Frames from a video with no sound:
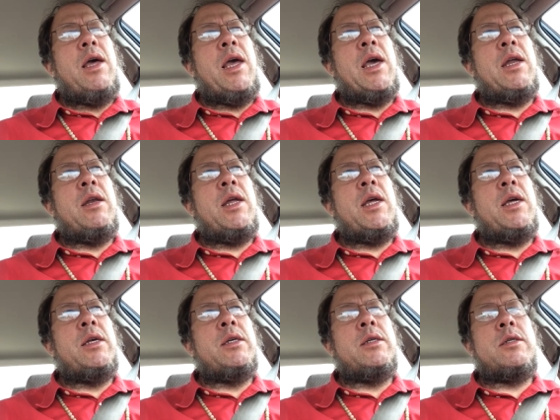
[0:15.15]
and
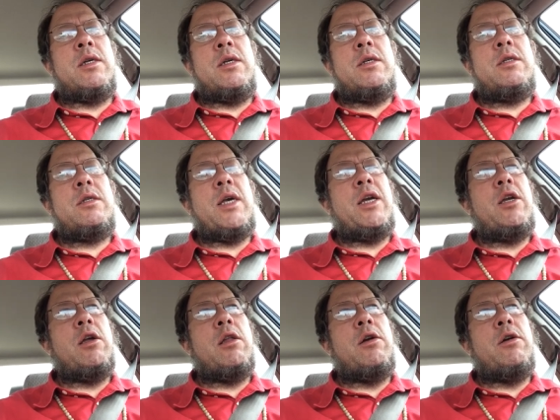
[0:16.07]
his
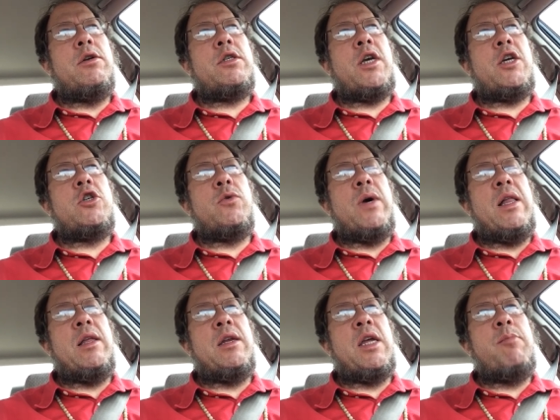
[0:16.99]
Secular
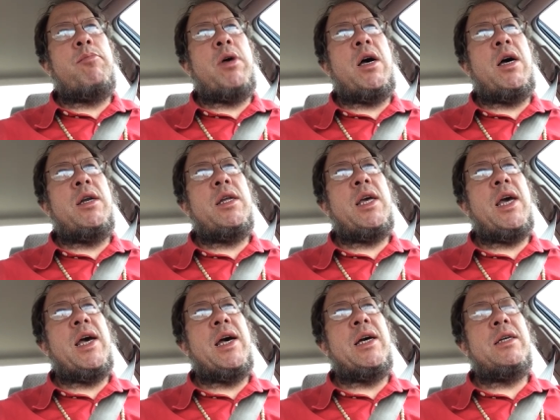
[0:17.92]
Sexuality
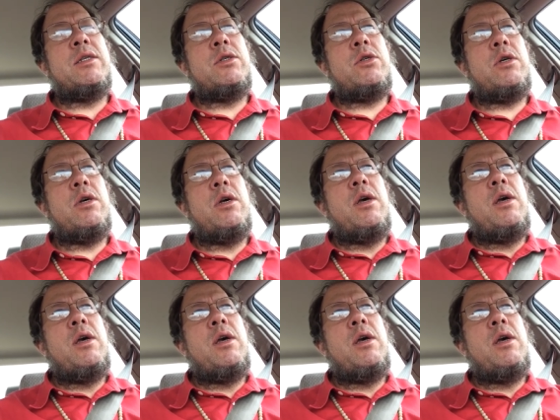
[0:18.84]
podcast,